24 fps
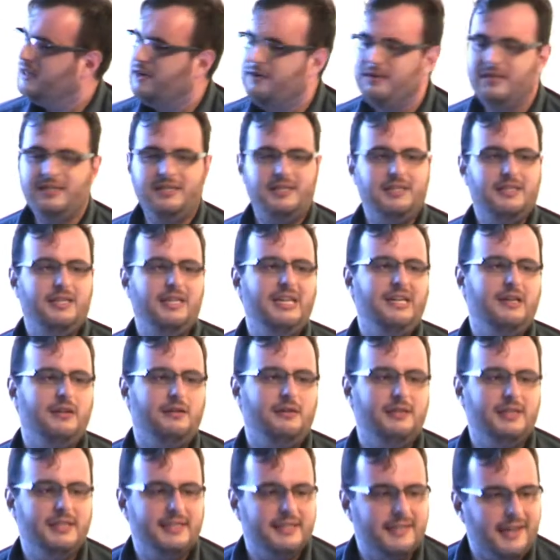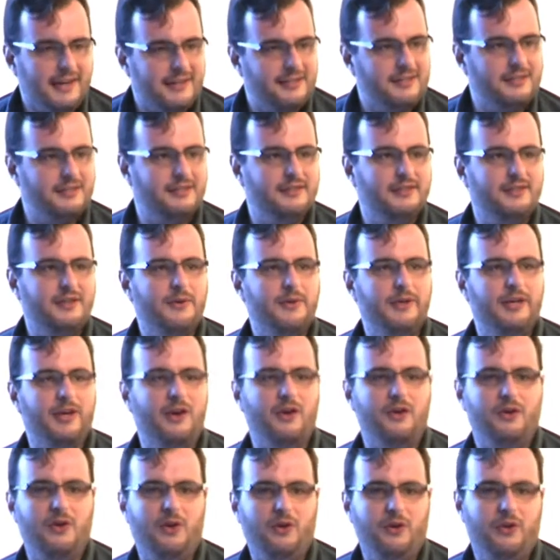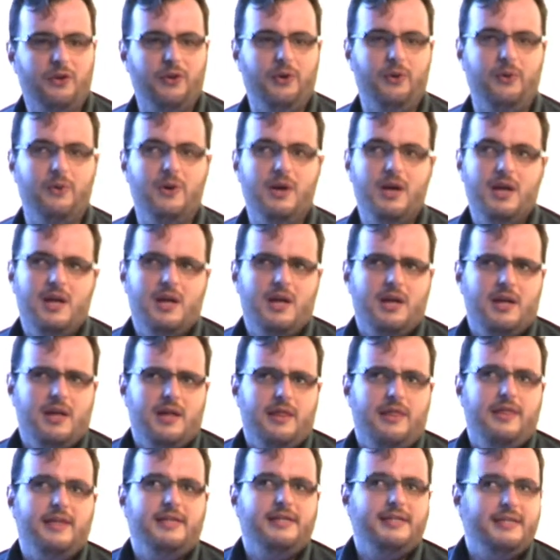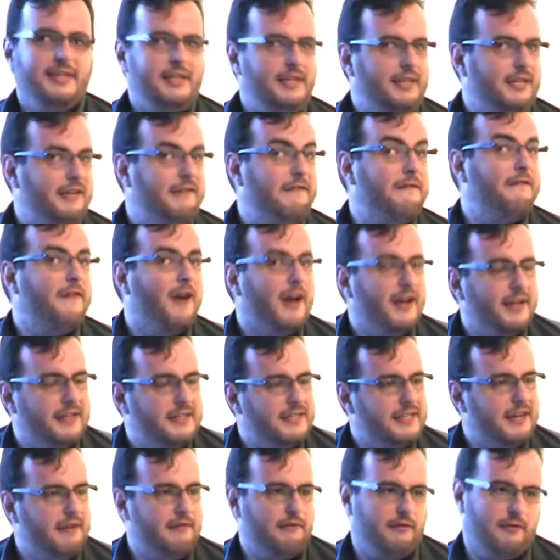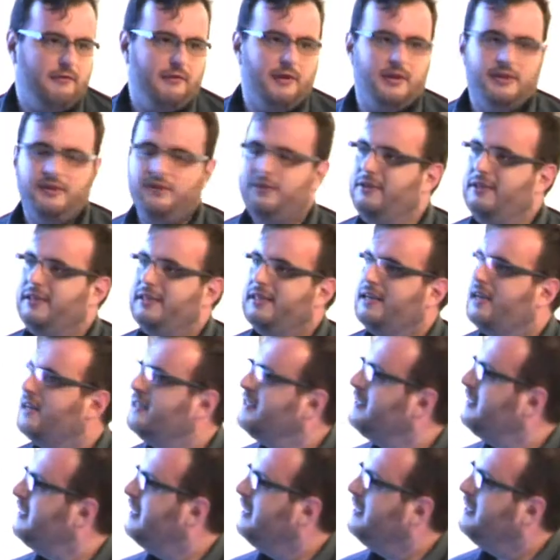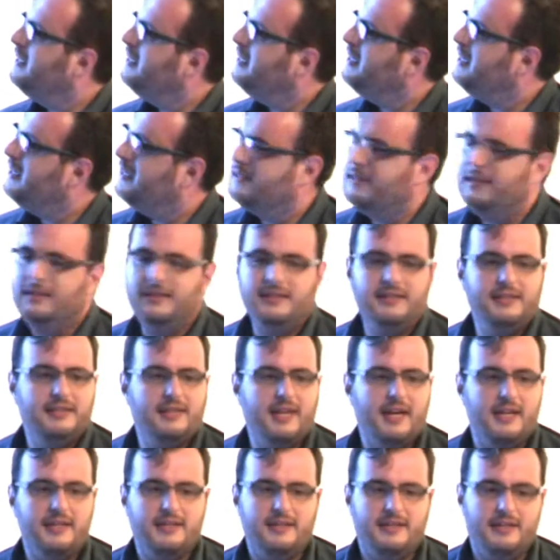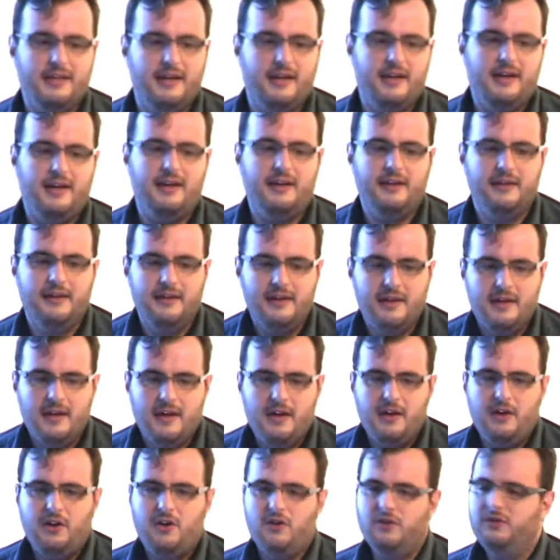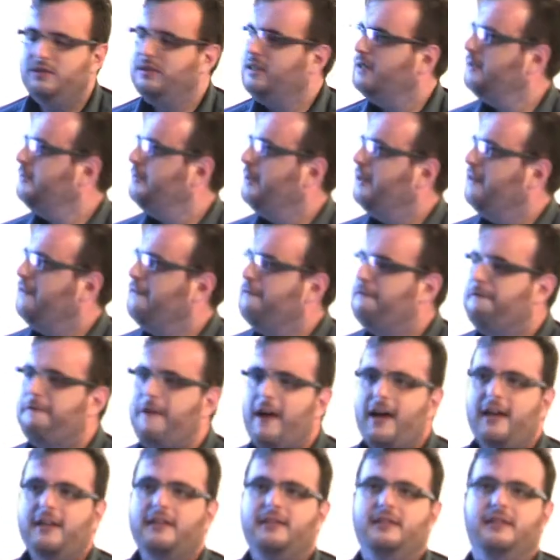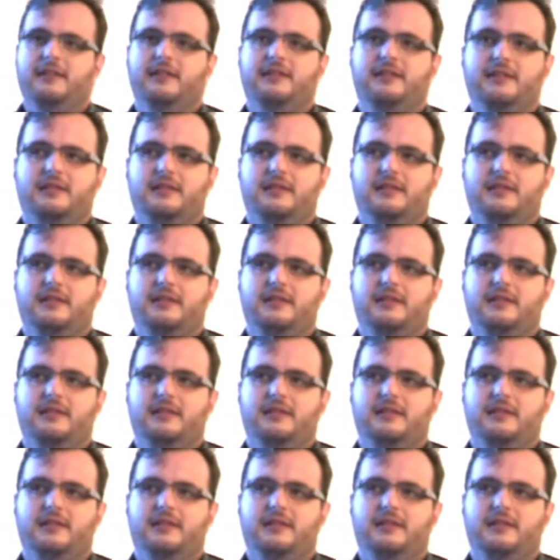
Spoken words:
There's little discussion going on, although the city invites everyone to discuss the ideas and discuss the concepts, but in fact